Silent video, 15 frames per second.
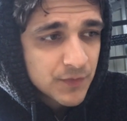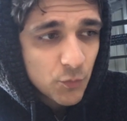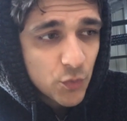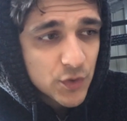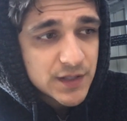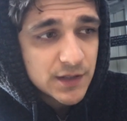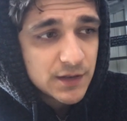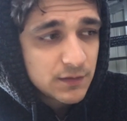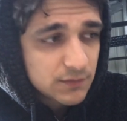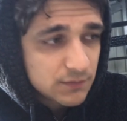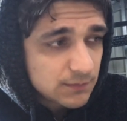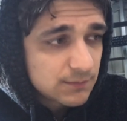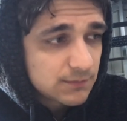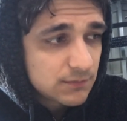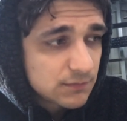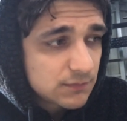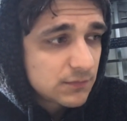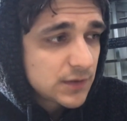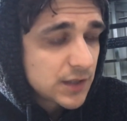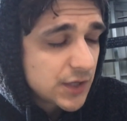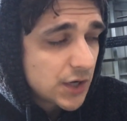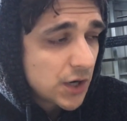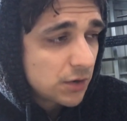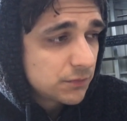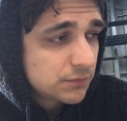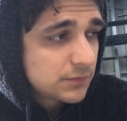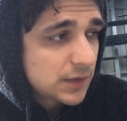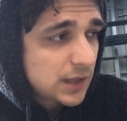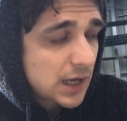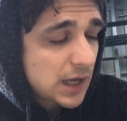wasn't you know,
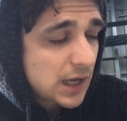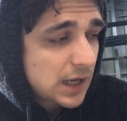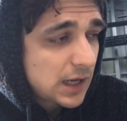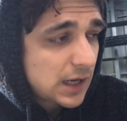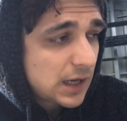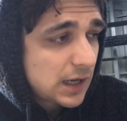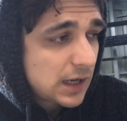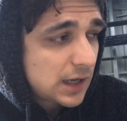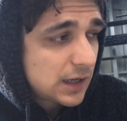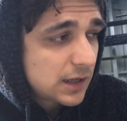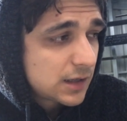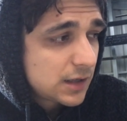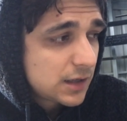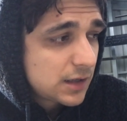uh,